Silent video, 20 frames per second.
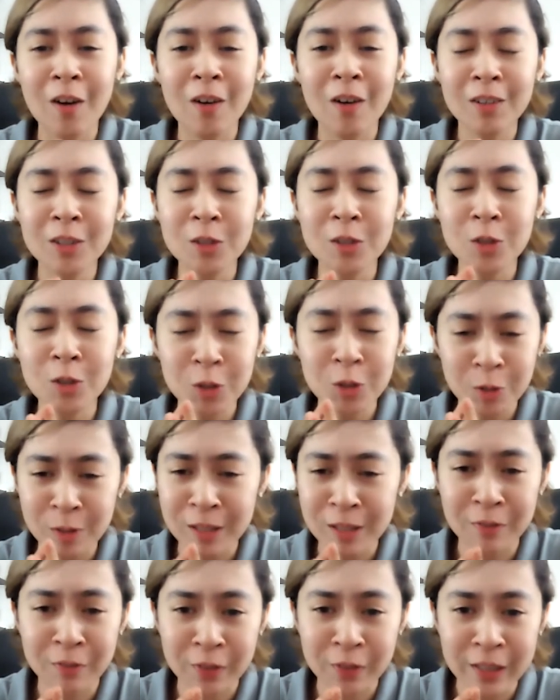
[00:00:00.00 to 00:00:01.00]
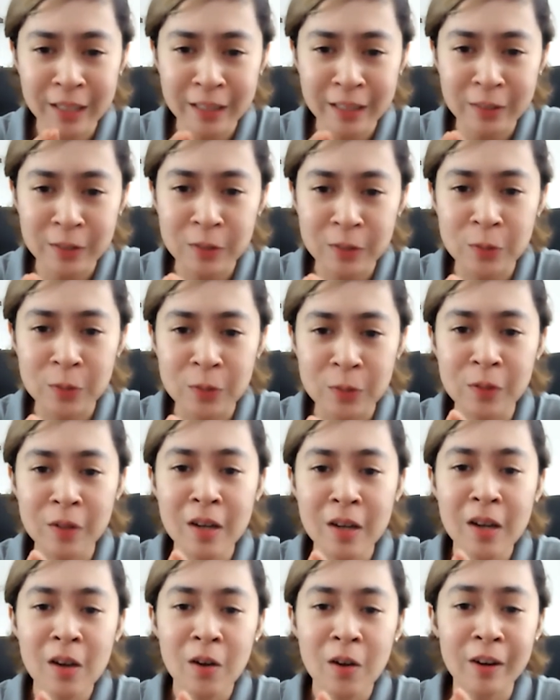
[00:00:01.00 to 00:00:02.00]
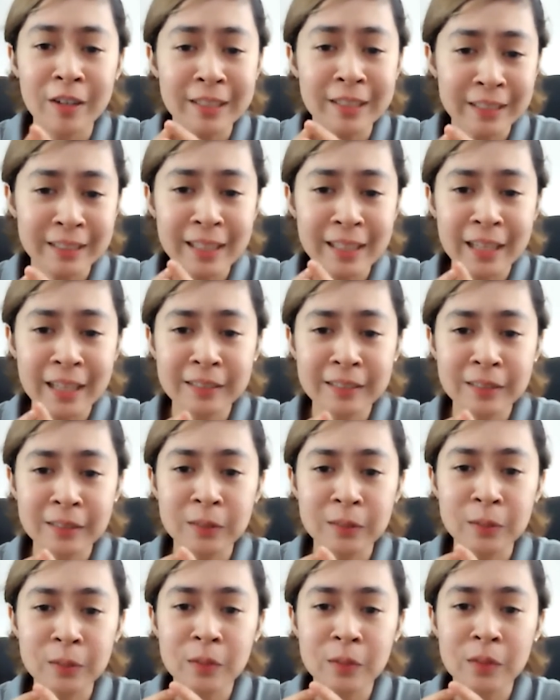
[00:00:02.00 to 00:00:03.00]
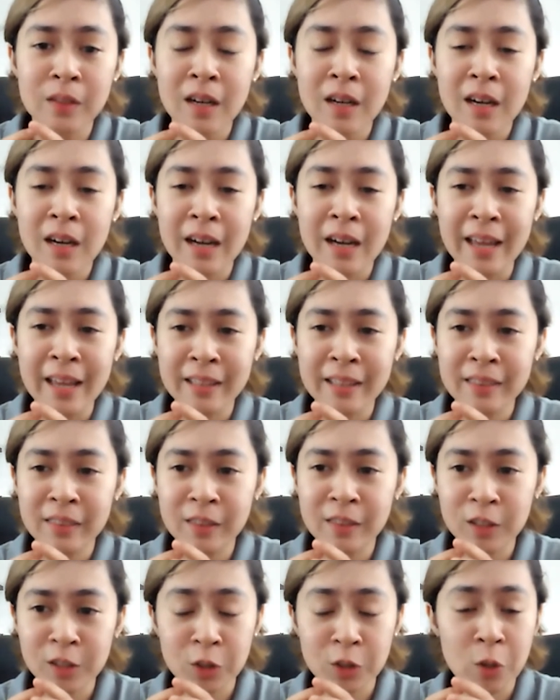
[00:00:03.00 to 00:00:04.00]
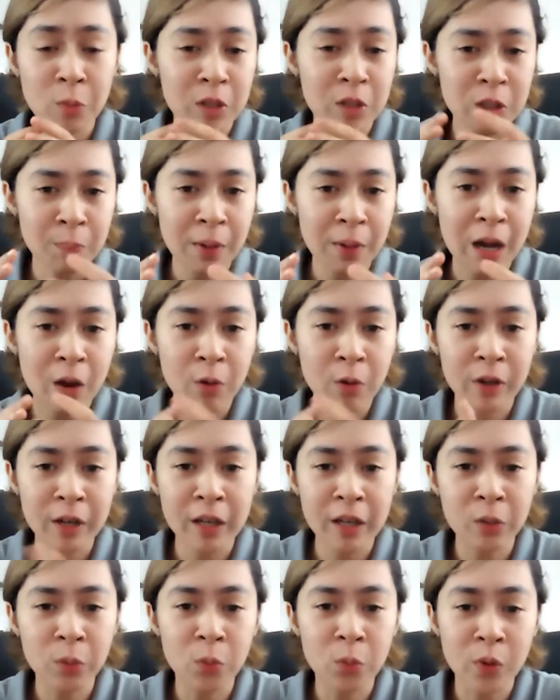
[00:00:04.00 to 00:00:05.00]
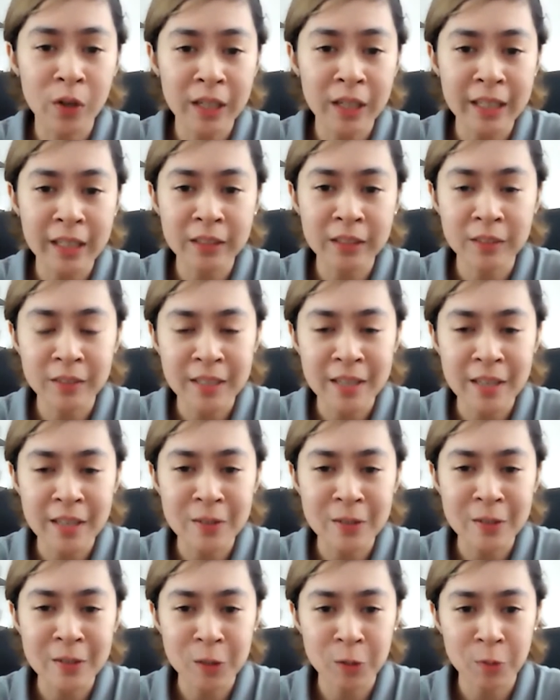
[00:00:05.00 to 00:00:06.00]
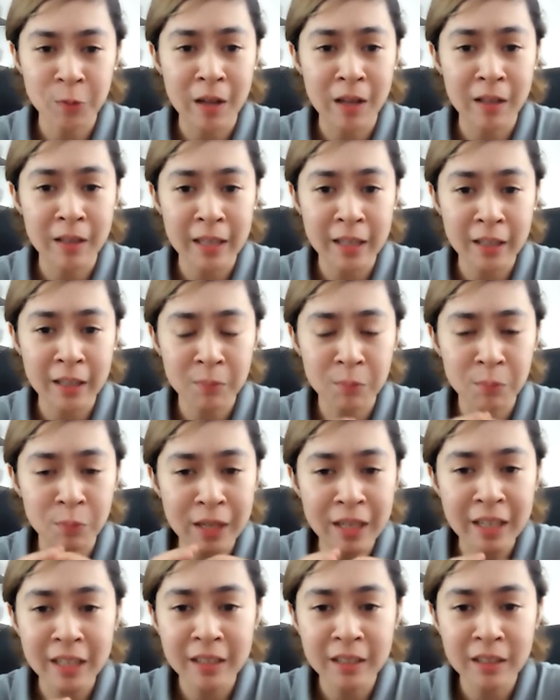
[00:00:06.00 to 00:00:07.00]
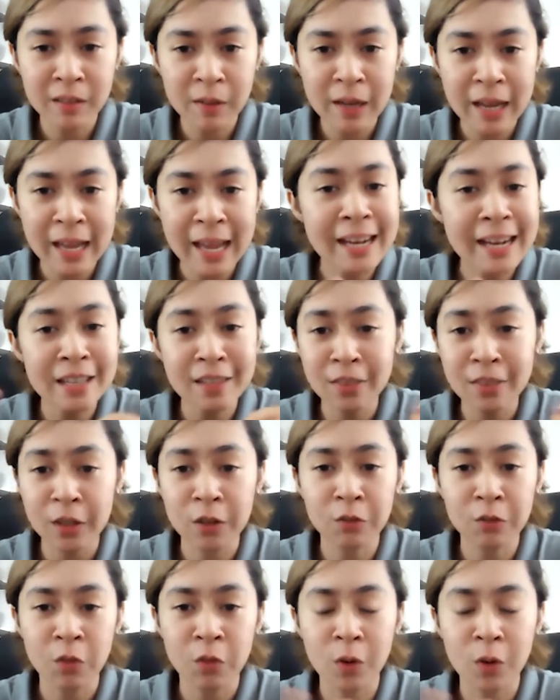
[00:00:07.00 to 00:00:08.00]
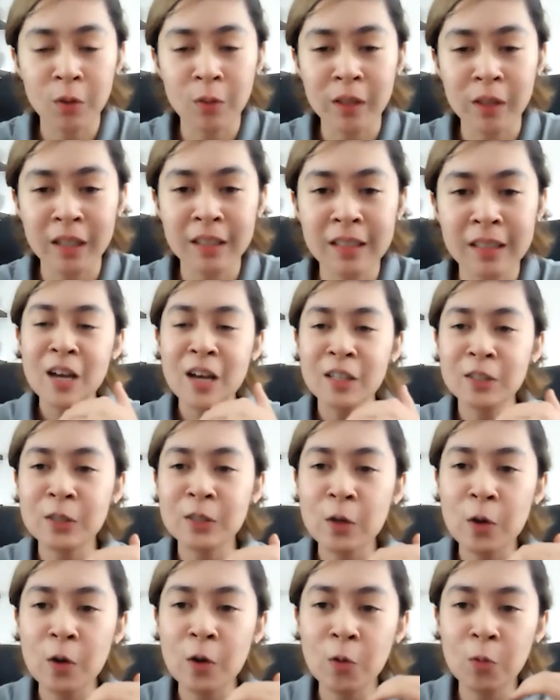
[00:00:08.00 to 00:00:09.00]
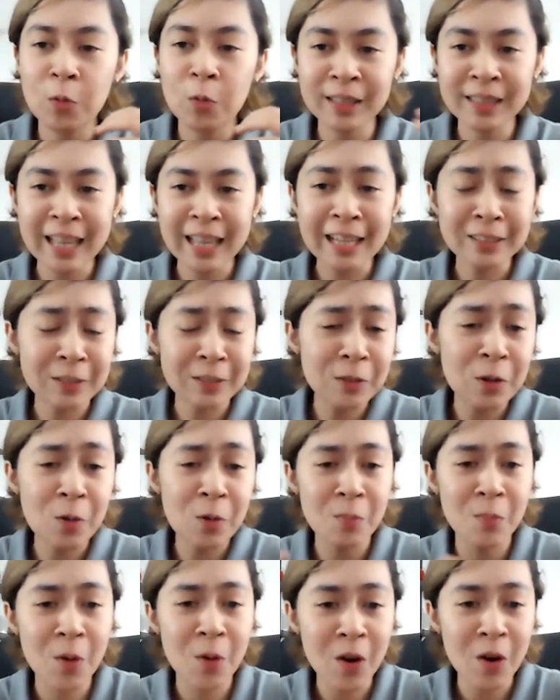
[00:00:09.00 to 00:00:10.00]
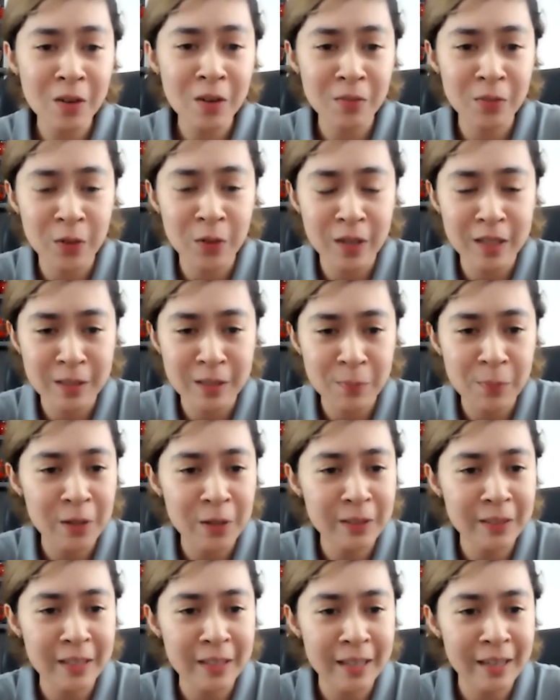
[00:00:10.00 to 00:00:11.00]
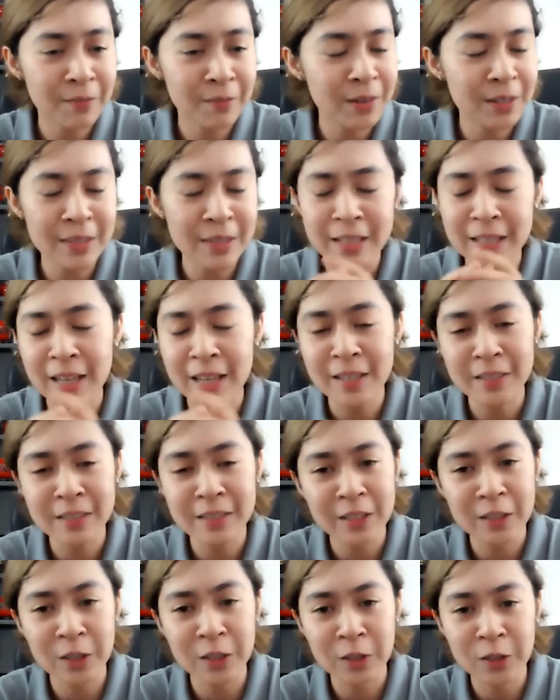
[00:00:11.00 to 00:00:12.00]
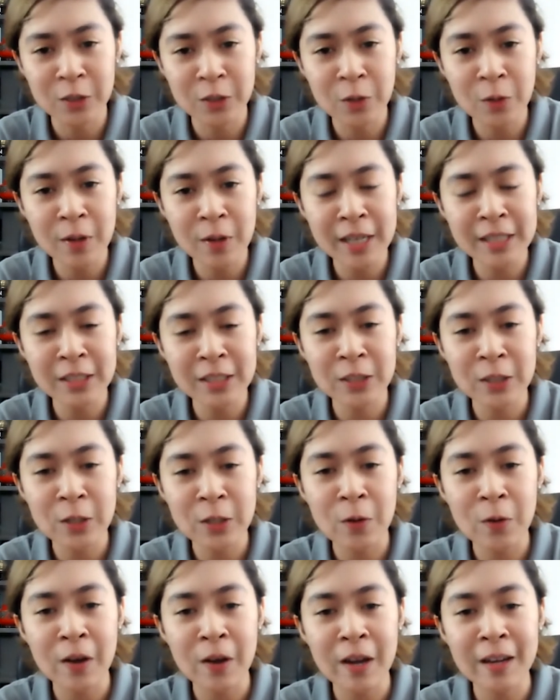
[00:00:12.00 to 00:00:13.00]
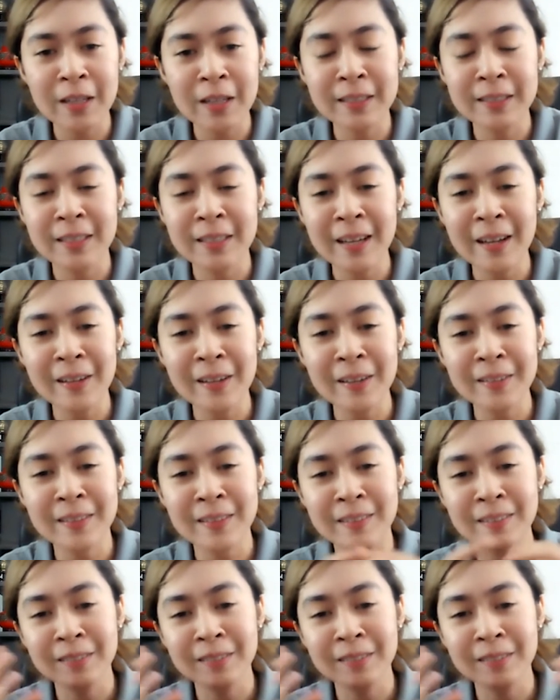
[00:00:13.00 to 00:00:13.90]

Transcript: usually forget to do or neglect to do. And there's so much power in working together as well in bringing anything forward. So we'd like to know more, of course, about everything else that you're doing. So I'd